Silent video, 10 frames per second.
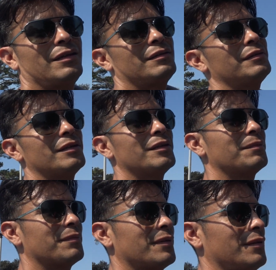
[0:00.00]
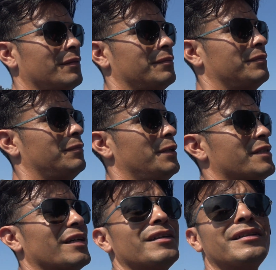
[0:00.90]
then uh,
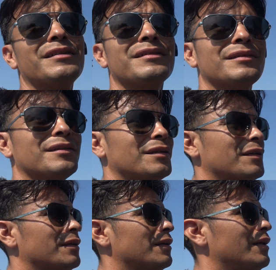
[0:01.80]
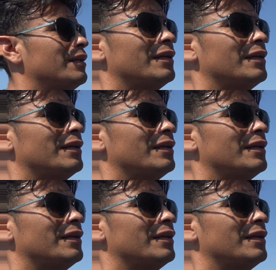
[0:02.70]
retire. Hey, whose helmet? And